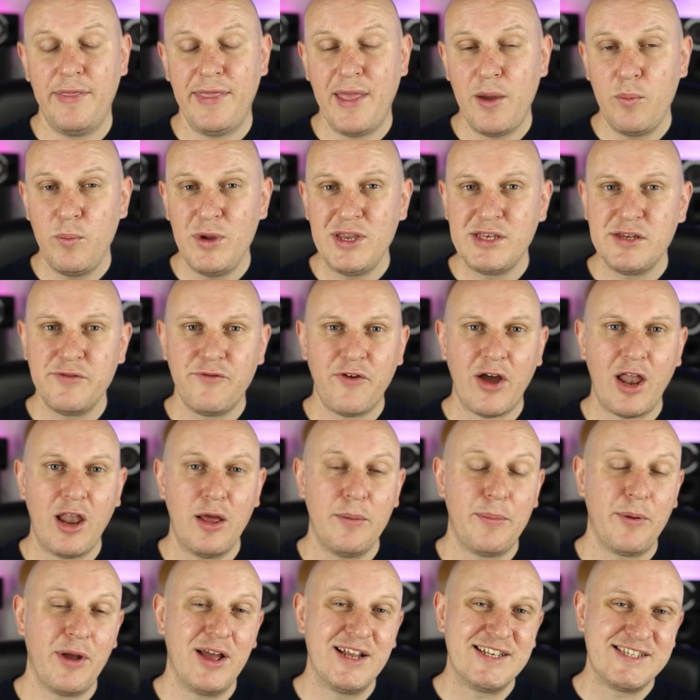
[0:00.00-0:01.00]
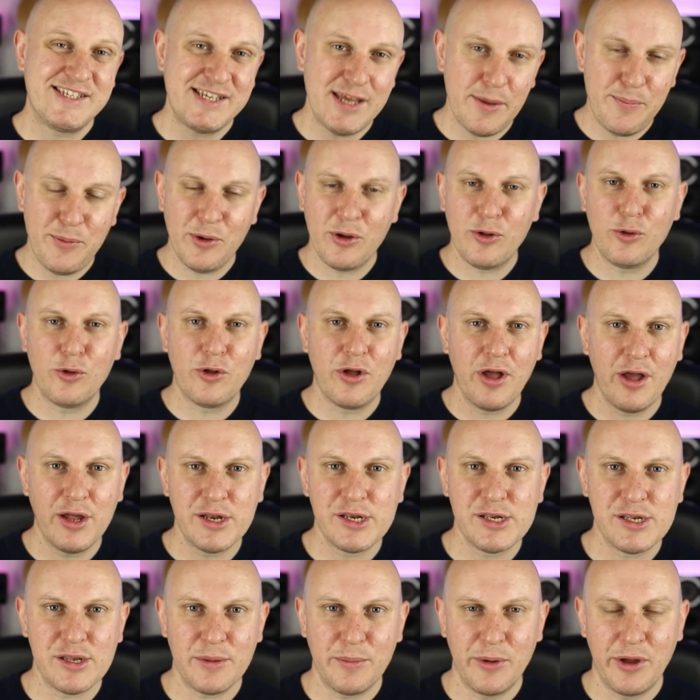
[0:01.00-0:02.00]
then we develop a typical
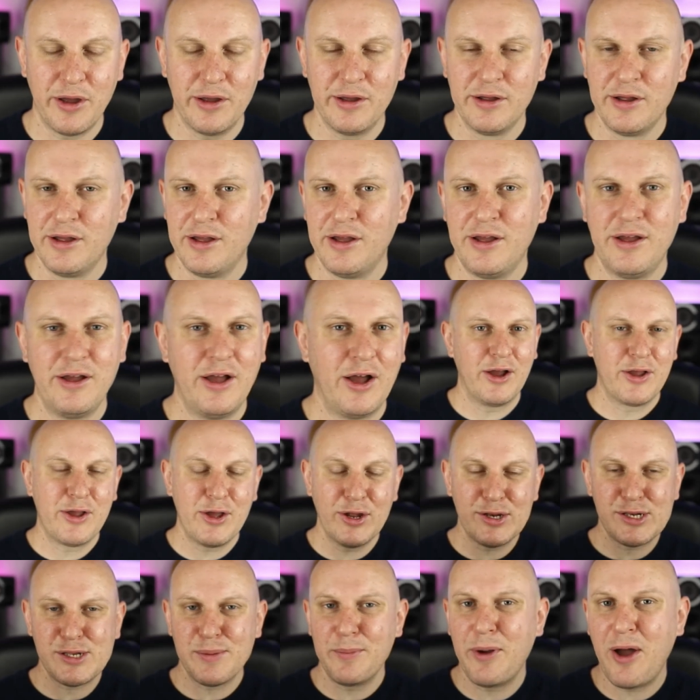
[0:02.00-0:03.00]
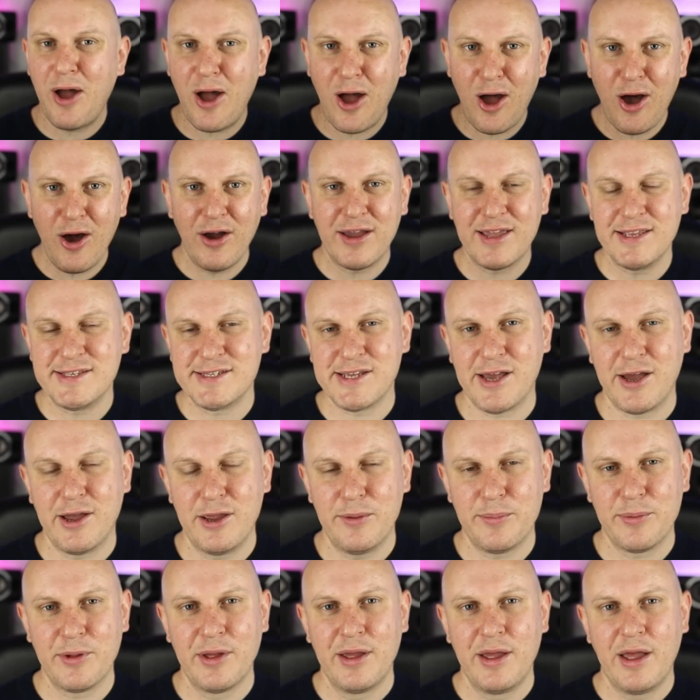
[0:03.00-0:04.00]
customer, a customer
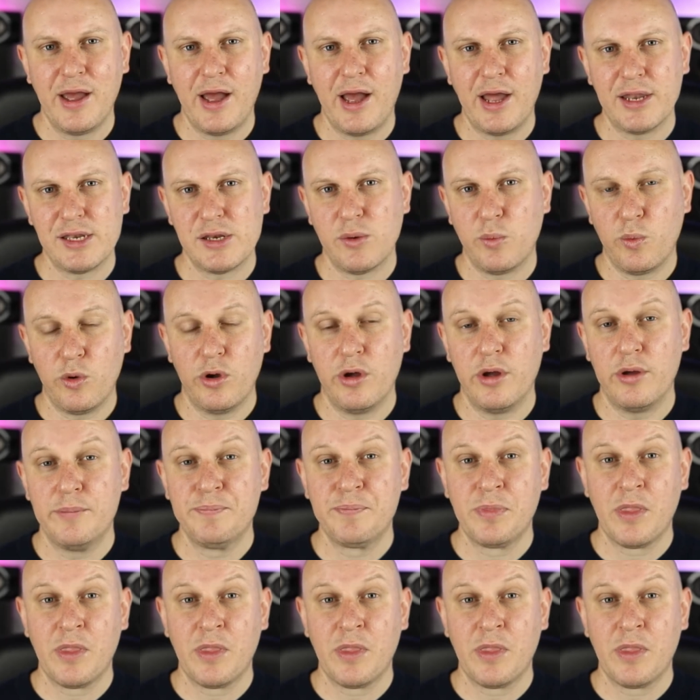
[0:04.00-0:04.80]
archetype, as it were,